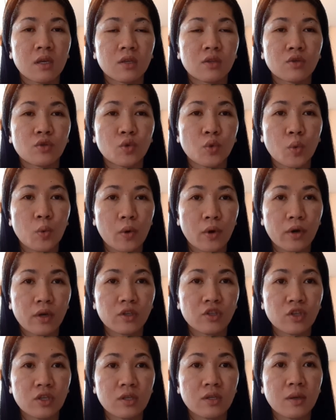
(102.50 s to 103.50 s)
to work
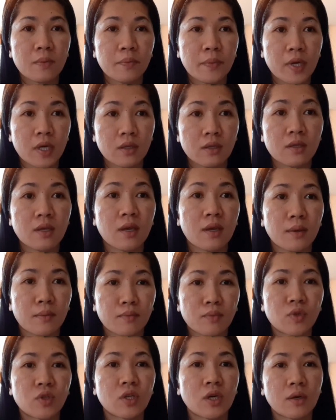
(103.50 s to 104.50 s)
just a
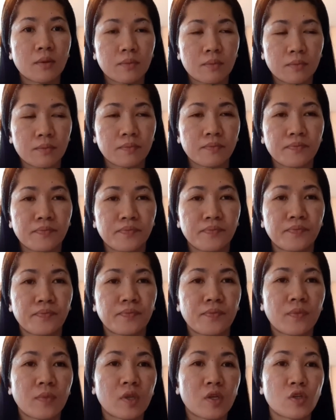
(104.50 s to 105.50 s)
part-time job
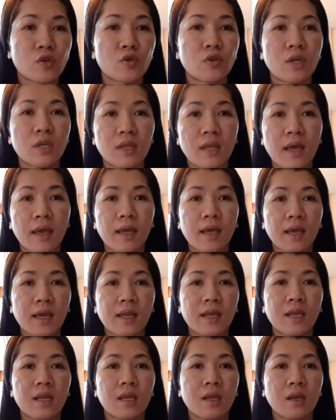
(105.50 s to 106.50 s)
so that I
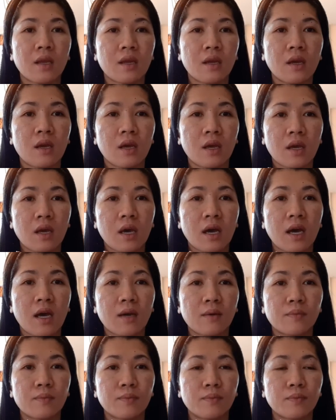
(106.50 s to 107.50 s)
can
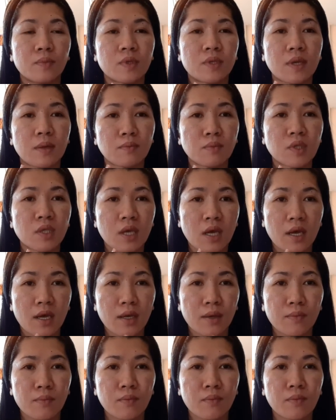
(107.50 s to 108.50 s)
have some
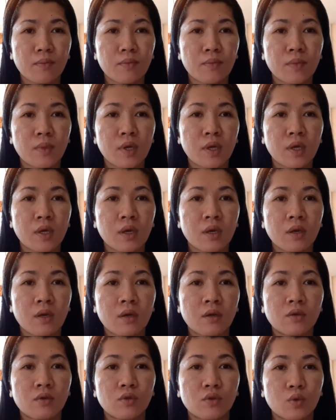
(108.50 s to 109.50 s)
time
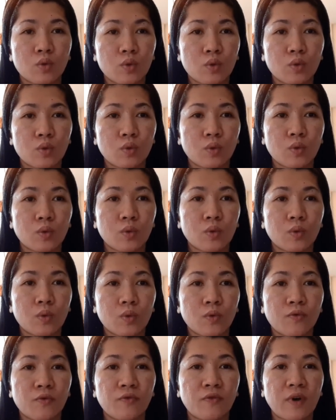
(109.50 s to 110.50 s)

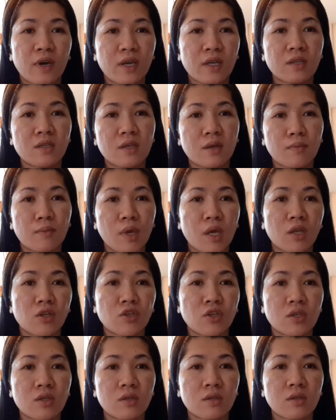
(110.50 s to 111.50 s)
to find some
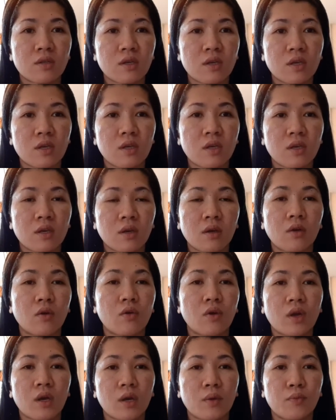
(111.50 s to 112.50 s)
agency
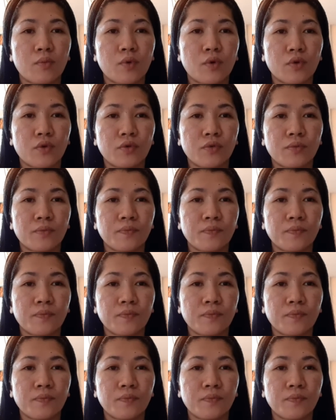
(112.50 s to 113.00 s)
going abroad.